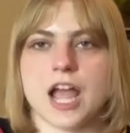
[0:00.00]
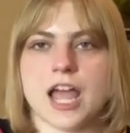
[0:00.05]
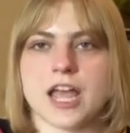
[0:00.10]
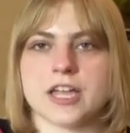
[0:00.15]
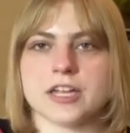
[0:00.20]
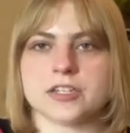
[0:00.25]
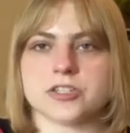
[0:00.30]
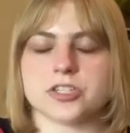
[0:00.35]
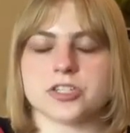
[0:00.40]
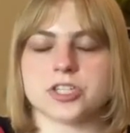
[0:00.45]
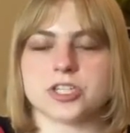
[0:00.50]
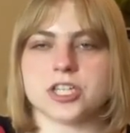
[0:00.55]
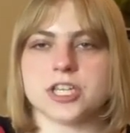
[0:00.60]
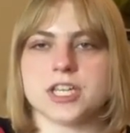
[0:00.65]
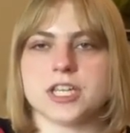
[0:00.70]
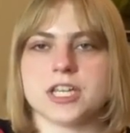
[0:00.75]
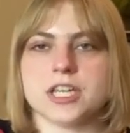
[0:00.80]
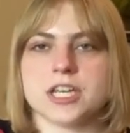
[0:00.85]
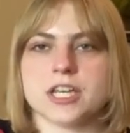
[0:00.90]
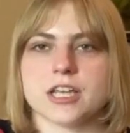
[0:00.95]
and
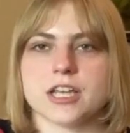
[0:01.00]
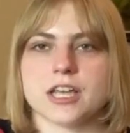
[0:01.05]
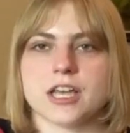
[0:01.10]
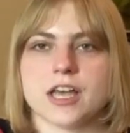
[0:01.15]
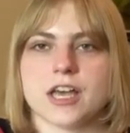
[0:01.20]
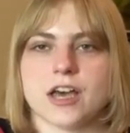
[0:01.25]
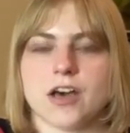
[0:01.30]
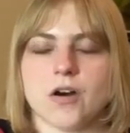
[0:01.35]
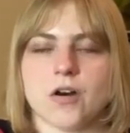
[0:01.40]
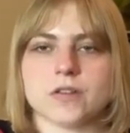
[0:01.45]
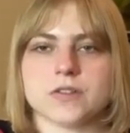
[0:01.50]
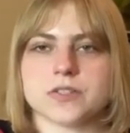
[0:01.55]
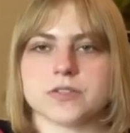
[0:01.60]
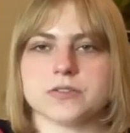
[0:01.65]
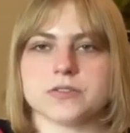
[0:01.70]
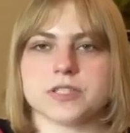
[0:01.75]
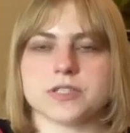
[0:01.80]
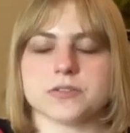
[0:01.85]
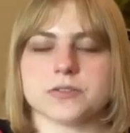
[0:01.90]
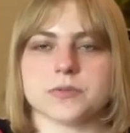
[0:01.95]
she
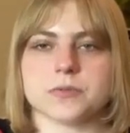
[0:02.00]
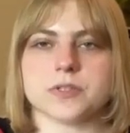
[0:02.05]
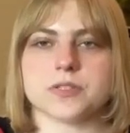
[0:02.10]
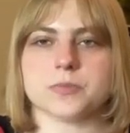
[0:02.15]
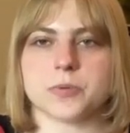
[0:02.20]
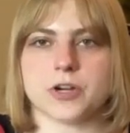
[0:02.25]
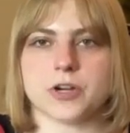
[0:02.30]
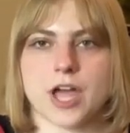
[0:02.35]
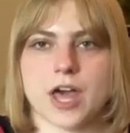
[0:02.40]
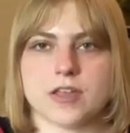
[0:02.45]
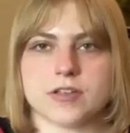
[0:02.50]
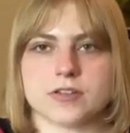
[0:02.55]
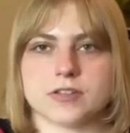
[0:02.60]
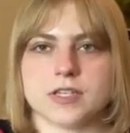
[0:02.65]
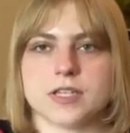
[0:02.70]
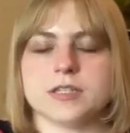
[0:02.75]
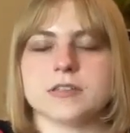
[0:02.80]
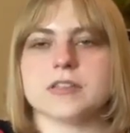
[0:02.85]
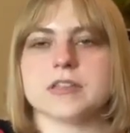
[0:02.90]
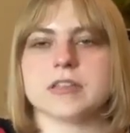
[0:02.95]
also deals with
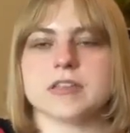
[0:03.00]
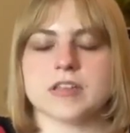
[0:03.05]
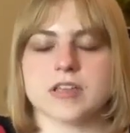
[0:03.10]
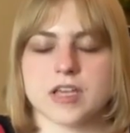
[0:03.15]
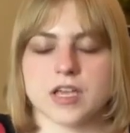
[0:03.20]
paralysis.